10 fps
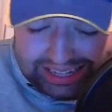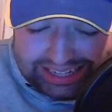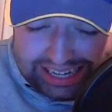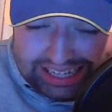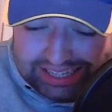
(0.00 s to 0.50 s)

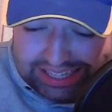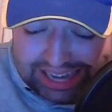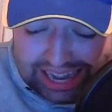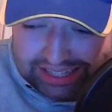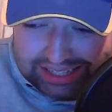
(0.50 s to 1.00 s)
least
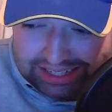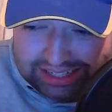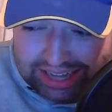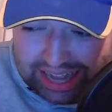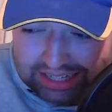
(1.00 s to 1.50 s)

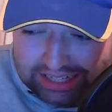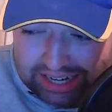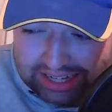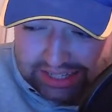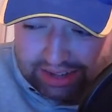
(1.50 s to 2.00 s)
hasn't
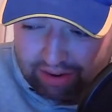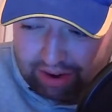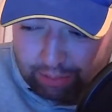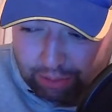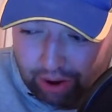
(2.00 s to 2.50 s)

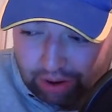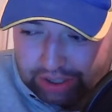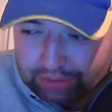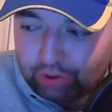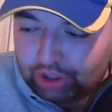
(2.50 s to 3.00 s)
necessarily brought
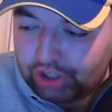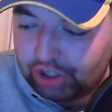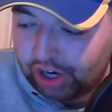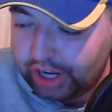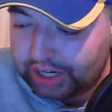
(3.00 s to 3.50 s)
as much
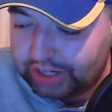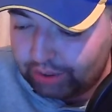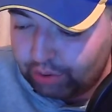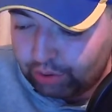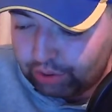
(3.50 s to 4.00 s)
joy to
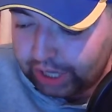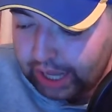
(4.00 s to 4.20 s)
Luke.